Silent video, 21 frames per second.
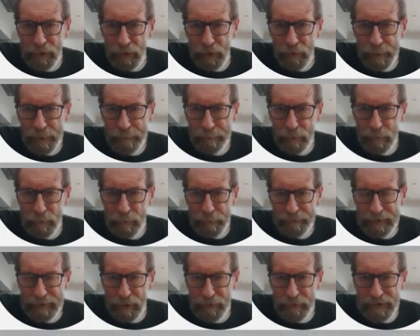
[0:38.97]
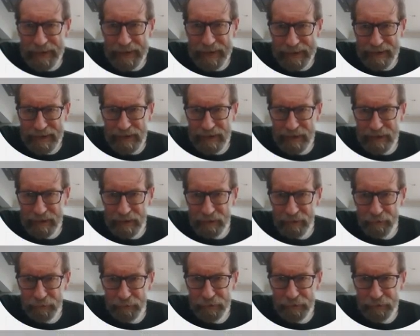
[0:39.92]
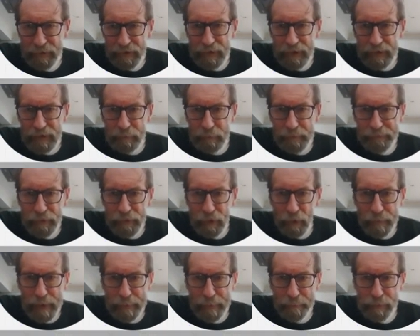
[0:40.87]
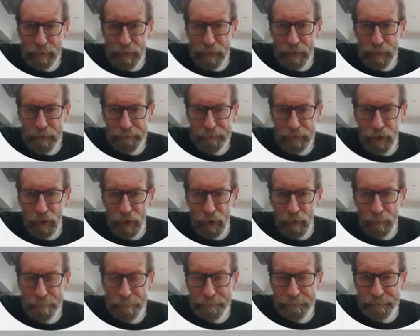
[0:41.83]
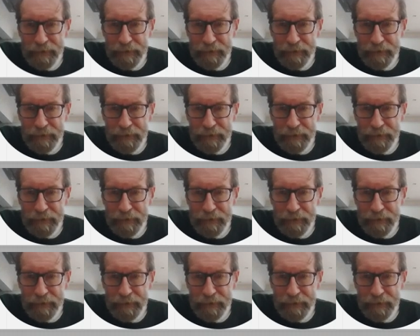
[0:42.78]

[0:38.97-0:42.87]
got people with low tech skills. We've got people who've got